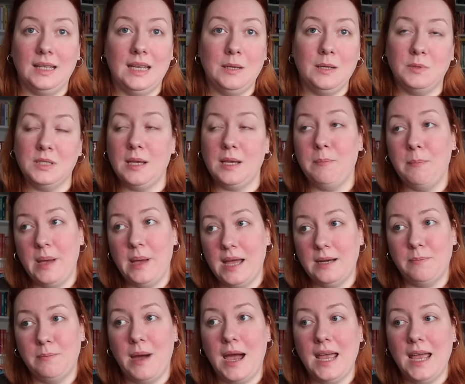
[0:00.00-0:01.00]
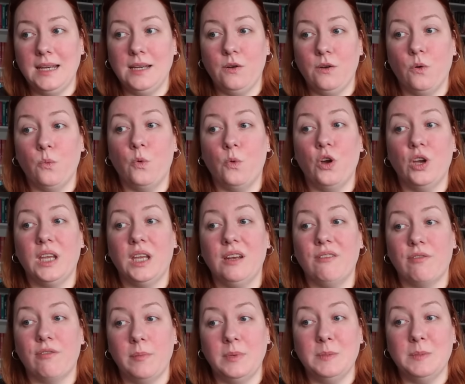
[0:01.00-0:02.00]
He was in bed. Matt ended up
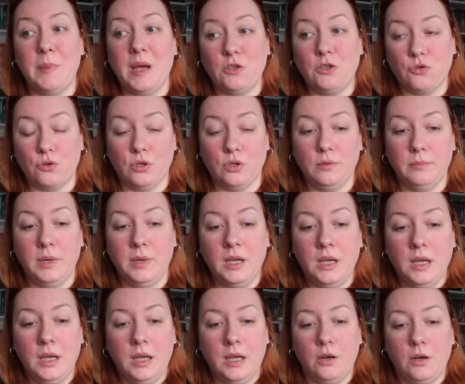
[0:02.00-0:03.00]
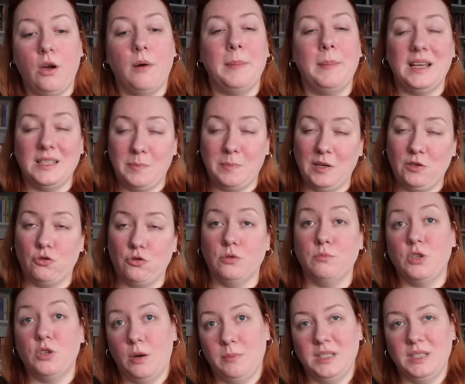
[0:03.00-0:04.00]
working from his bedroom, not Matt's
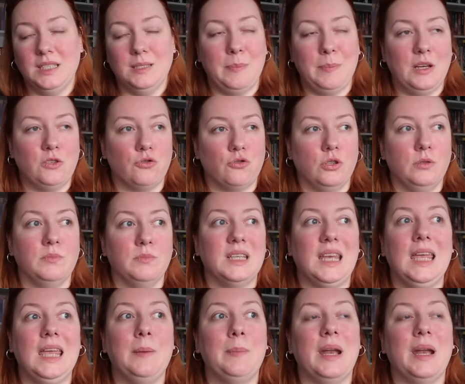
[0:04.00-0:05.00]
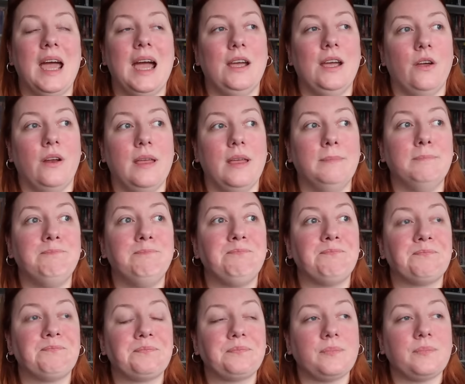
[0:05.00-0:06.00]
bedroom, Thomas's bedroom, to keep an eye on him.
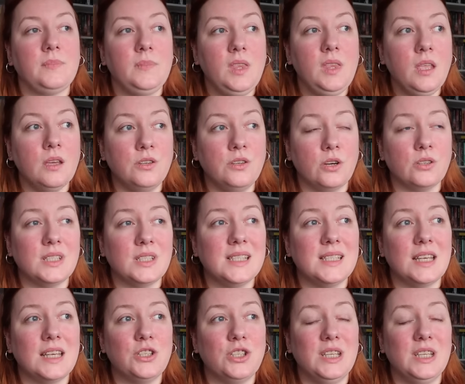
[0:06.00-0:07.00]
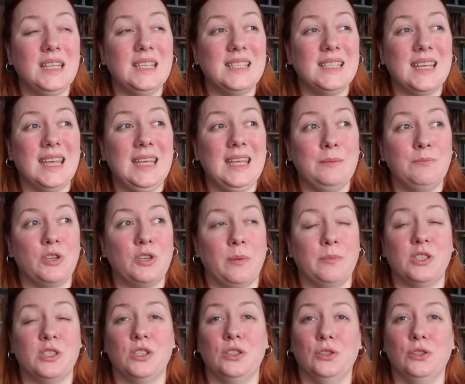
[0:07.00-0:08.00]
Doctor said you need to keep
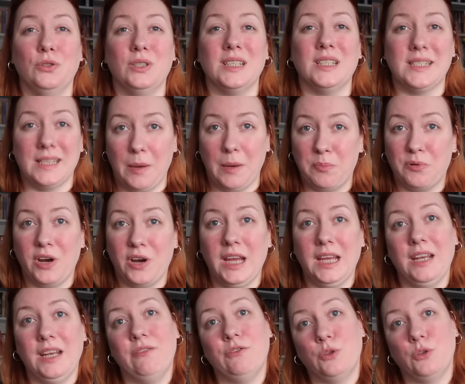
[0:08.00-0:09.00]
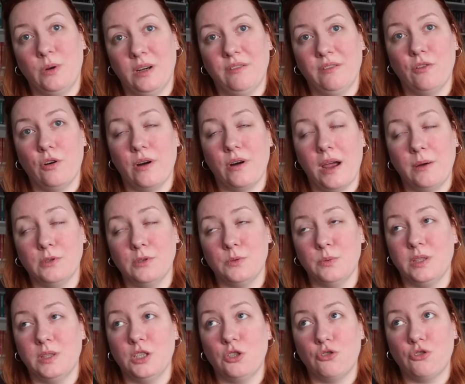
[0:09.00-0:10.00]
Thomas and Luca separated for 24 hours
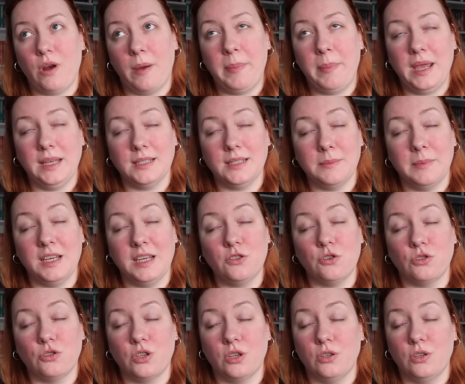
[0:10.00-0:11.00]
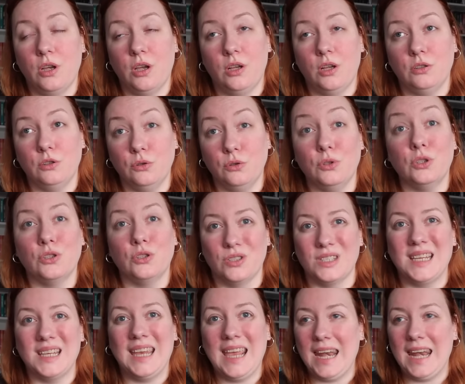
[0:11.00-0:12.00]
with this strep A to make sure uh, Luca
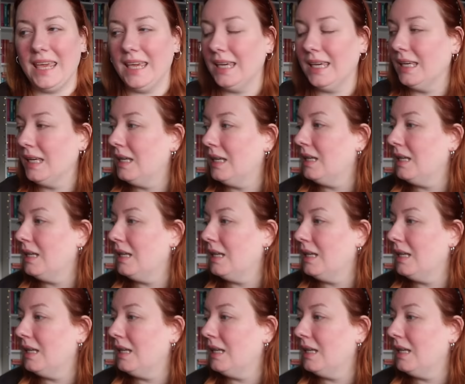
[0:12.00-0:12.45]
doesn't get it.